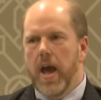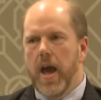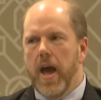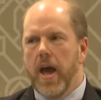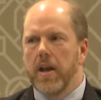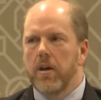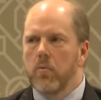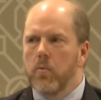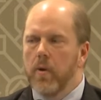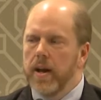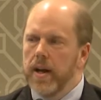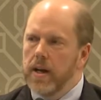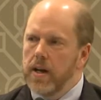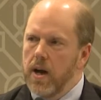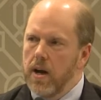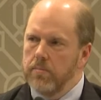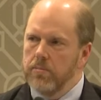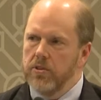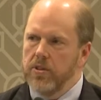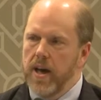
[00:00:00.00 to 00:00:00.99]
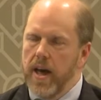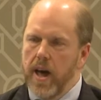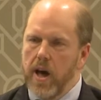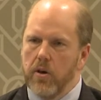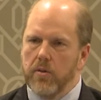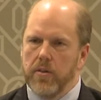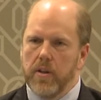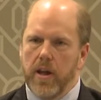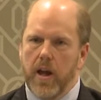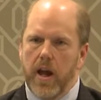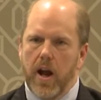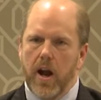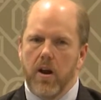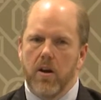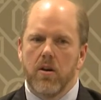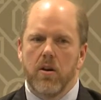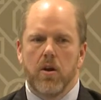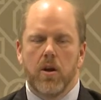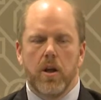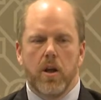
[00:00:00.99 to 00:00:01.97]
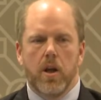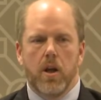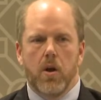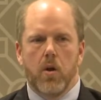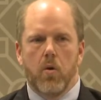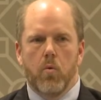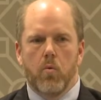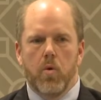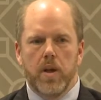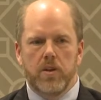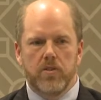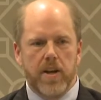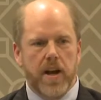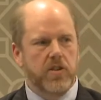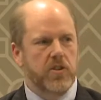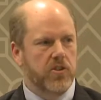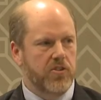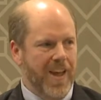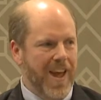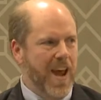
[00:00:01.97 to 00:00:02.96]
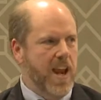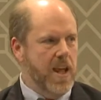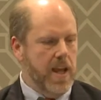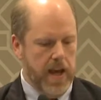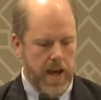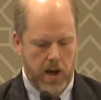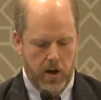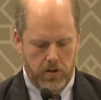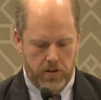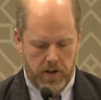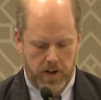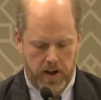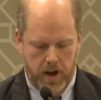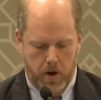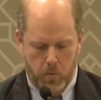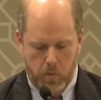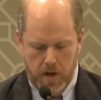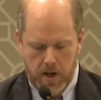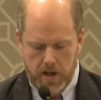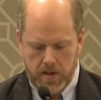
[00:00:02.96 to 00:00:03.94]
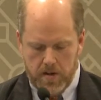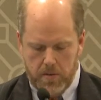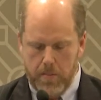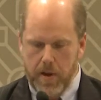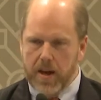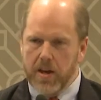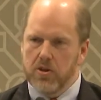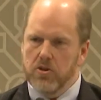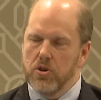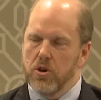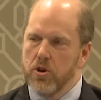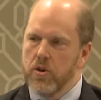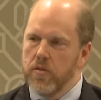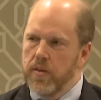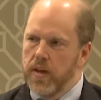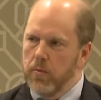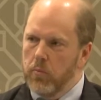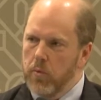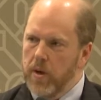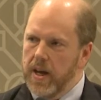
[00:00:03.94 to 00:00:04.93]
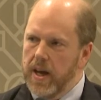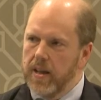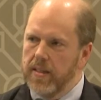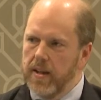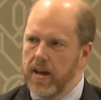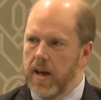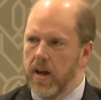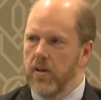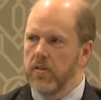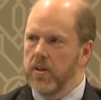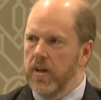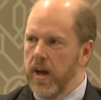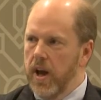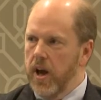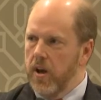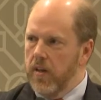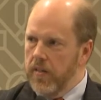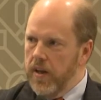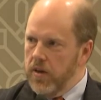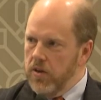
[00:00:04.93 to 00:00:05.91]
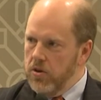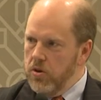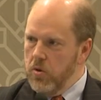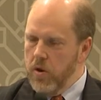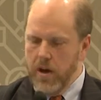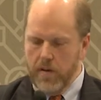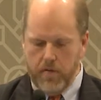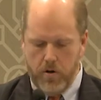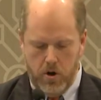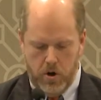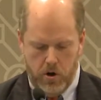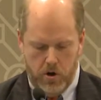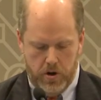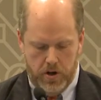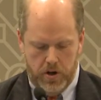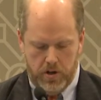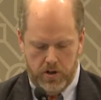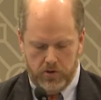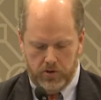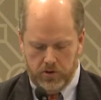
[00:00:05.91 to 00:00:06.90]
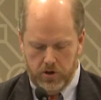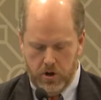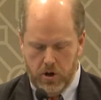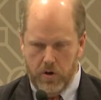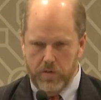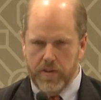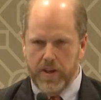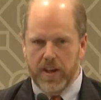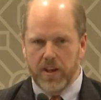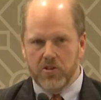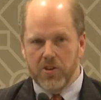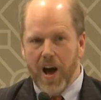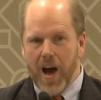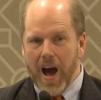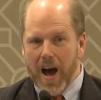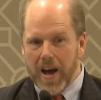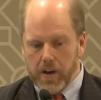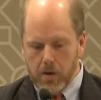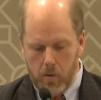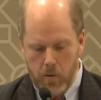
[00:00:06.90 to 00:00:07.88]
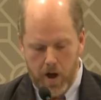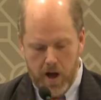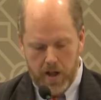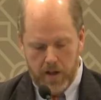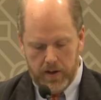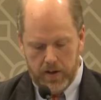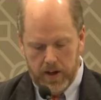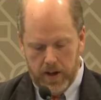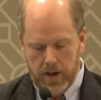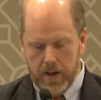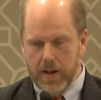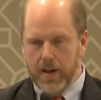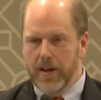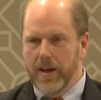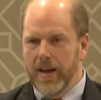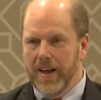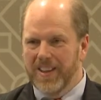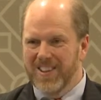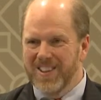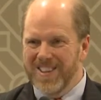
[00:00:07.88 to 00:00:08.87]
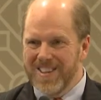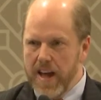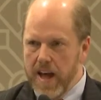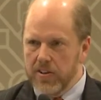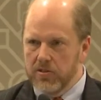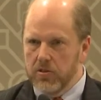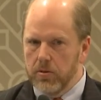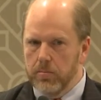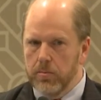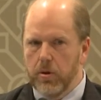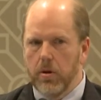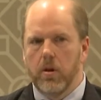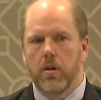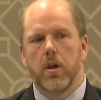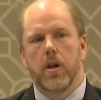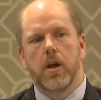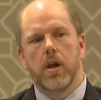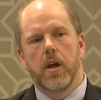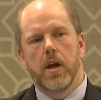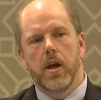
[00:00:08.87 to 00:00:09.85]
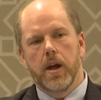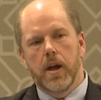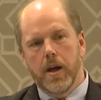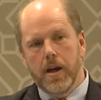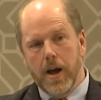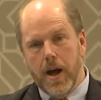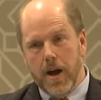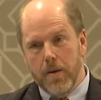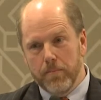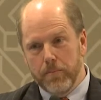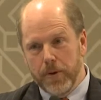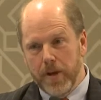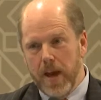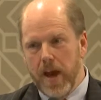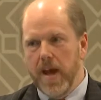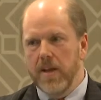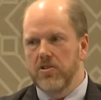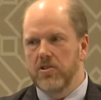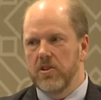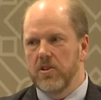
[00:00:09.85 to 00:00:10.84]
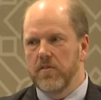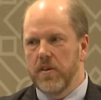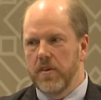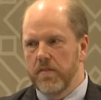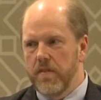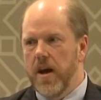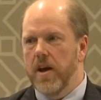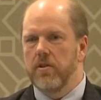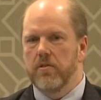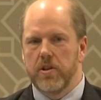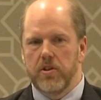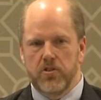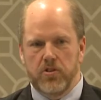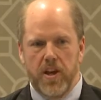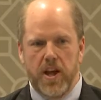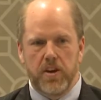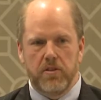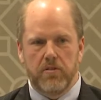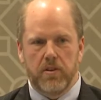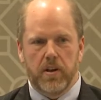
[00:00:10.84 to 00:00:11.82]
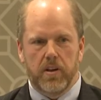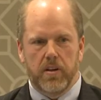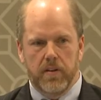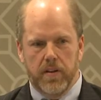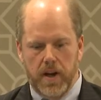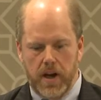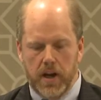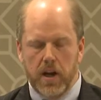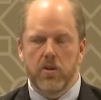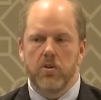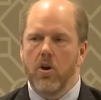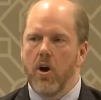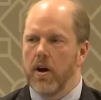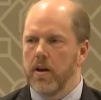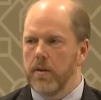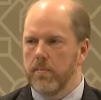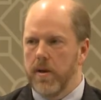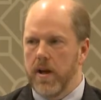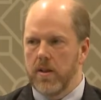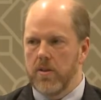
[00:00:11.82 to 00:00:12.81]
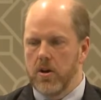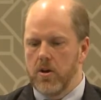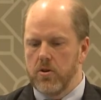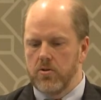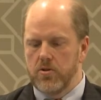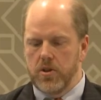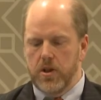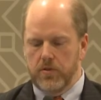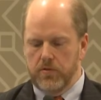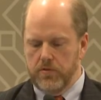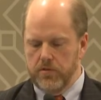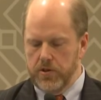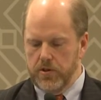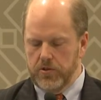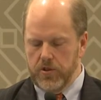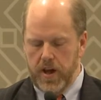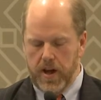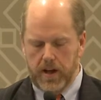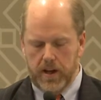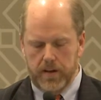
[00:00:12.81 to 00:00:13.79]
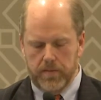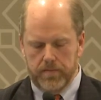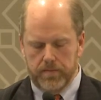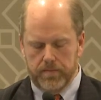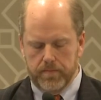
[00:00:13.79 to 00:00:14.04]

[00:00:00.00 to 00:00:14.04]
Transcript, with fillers: And then when it comes to health care, it's not just any health care. We need to make sure that we get the health care that you have earned and deserve, that it's high quality, accessible, comprehensive, and veteran centric. And I'm going to talk about those just for a second.